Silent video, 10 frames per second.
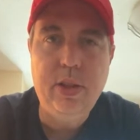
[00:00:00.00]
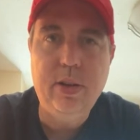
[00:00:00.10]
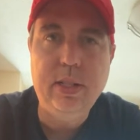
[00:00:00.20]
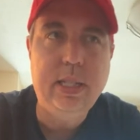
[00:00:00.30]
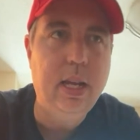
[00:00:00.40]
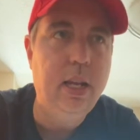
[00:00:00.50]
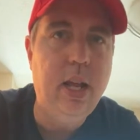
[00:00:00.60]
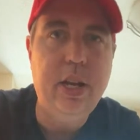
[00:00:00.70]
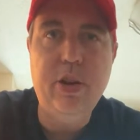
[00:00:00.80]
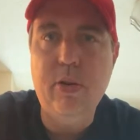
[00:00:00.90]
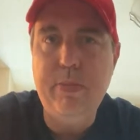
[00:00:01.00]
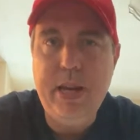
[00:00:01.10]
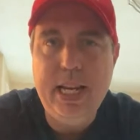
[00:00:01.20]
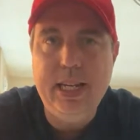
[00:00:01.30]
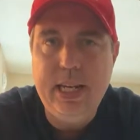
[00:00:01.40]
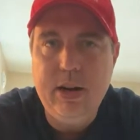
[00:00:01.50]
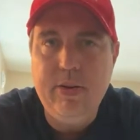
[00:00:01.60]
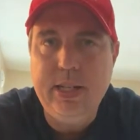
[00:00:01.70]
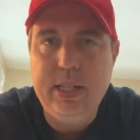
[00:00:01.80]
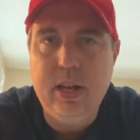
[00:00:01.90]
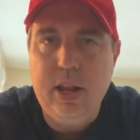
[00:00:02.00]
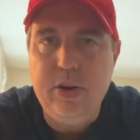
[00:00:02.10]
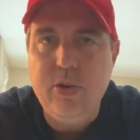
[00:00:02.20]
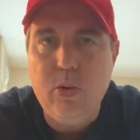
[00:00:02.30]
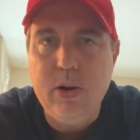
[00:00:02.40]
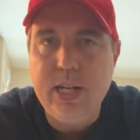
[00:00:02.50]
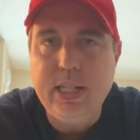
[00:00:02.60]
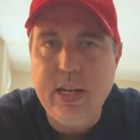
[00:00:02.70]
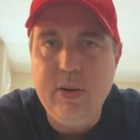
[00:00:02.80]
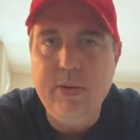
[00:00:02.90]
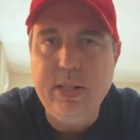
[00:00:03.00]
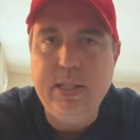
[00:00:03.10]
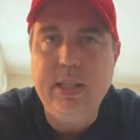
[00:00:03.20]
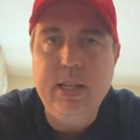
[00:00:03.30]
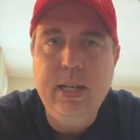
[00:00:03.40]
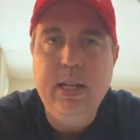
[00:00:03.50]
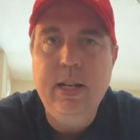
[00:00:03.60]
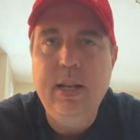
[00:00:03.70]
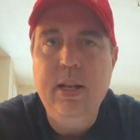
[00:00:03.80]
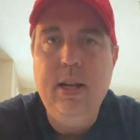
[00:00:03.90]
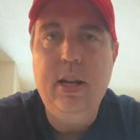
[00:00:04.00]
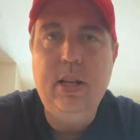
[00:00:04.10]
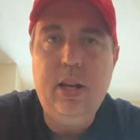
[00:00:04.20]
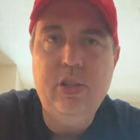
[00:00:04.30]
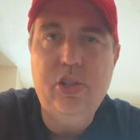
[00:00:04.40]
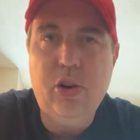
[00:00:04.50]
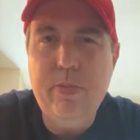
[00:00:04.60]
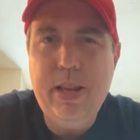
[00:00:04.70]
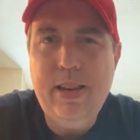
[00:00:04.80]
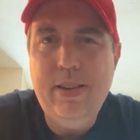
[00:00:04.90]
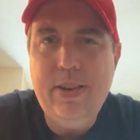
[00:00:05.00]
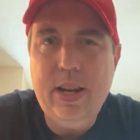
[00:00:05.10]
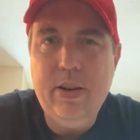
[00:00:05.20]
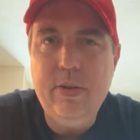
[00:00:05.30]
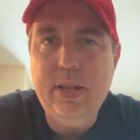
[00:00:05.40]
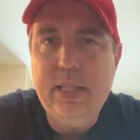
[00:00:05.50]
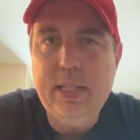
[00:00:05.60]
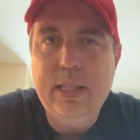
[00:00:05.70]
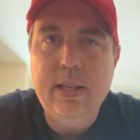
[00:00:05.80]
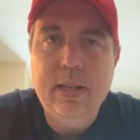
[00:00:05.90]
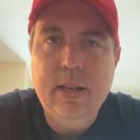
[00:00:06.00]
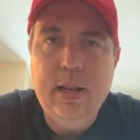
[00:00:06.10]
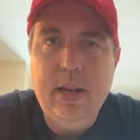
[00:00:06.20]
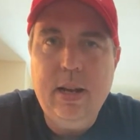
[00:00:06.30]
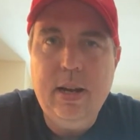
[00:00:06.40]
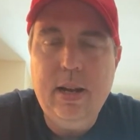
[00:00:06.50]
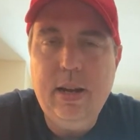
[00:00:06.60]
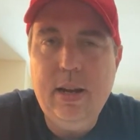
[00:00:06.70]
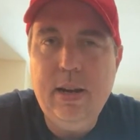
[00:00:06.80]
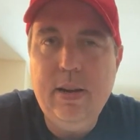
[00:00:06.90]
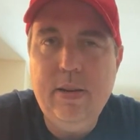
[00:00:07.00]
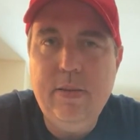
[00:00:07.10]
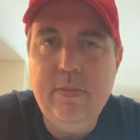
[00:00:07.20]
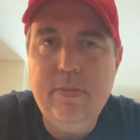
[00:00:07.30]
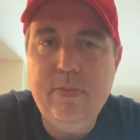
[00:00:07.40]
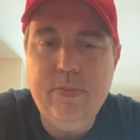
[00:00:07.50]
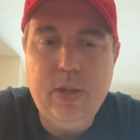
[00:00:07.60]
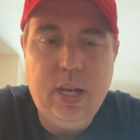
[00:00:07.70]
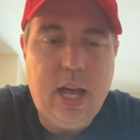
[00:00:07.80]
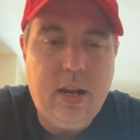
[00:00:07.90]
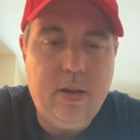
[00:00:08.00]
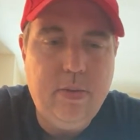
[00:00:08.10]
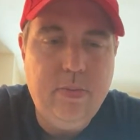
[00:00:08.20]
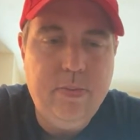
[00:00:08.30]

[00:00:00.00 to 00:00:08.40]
there's a lot of European terrorists, a lot of Nordic terrorists, a lot of German terrorists, a lot of,